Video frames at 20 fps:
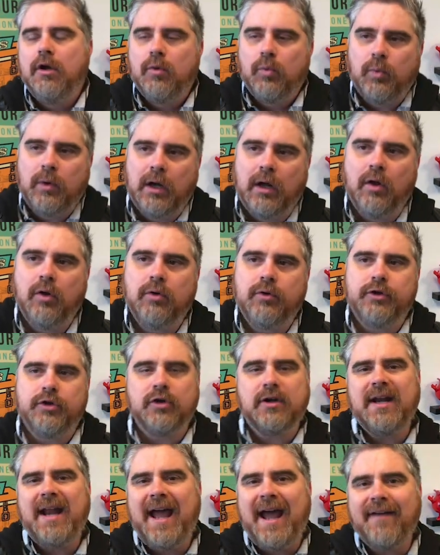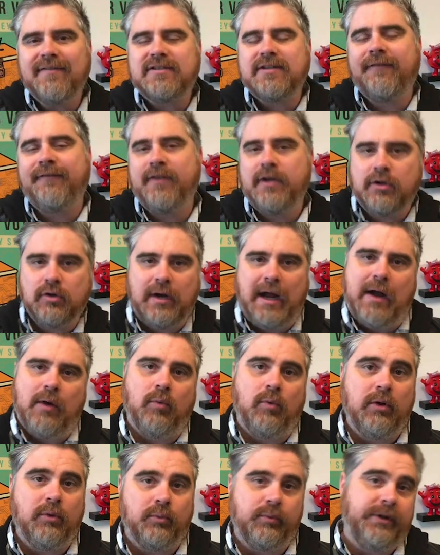well, you're going to have to figure out
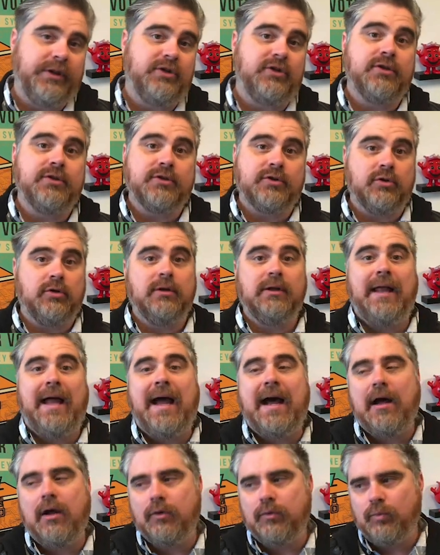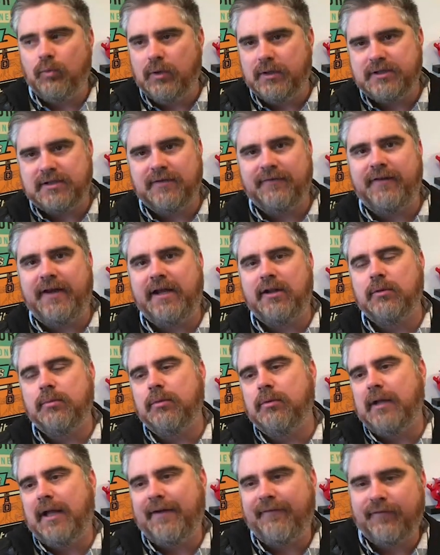what regions are allowed, what's
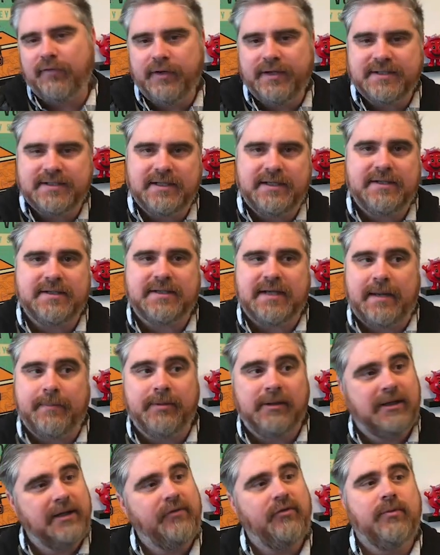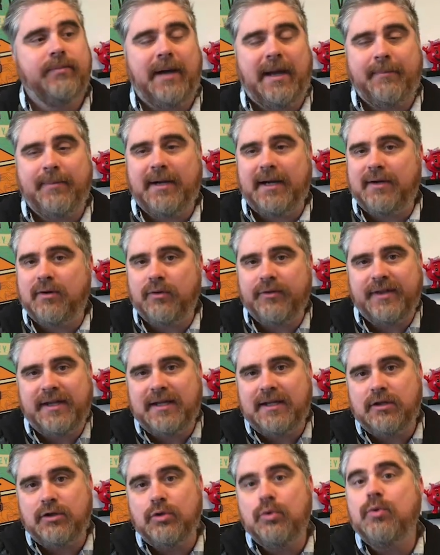available. Like, for instance, I believe with ByBit, I don't
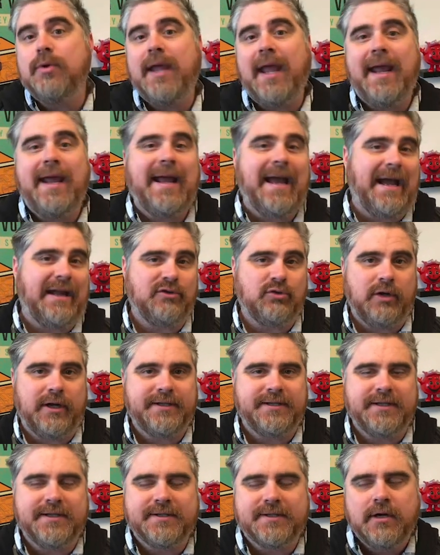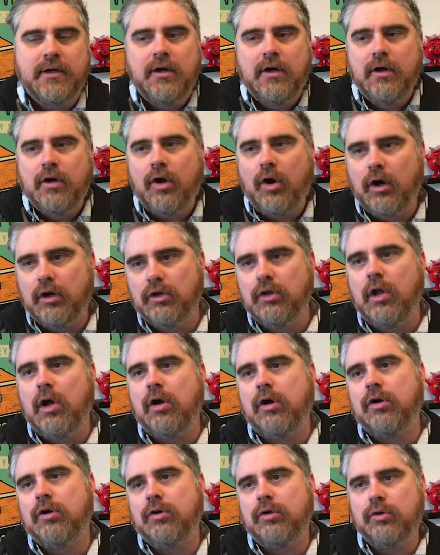think UK addresses are
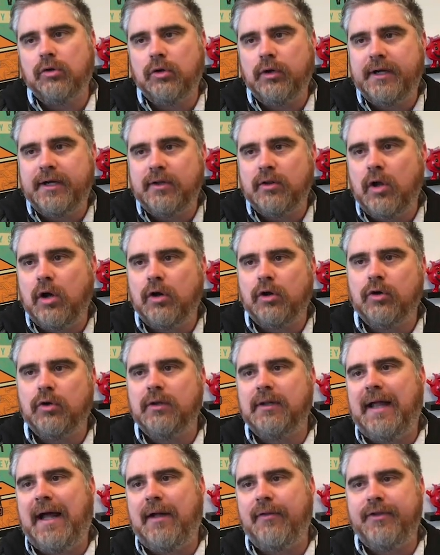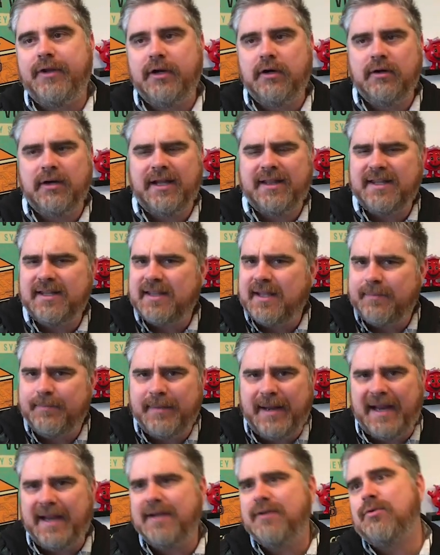any longer allowed there. I think they
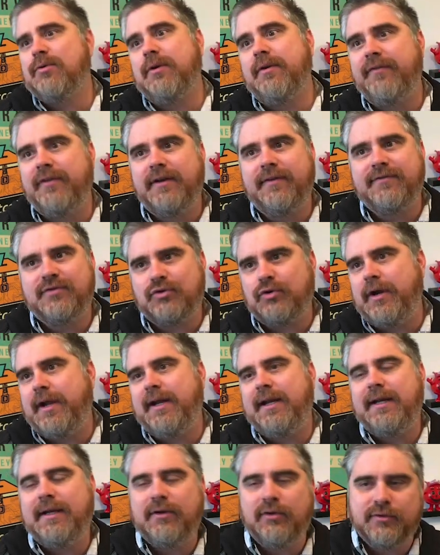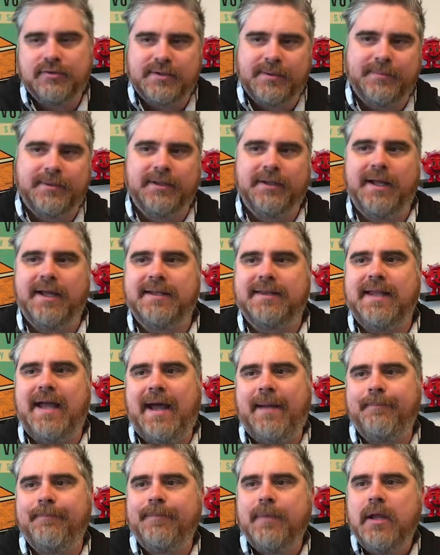banned derivatives trading or something like that.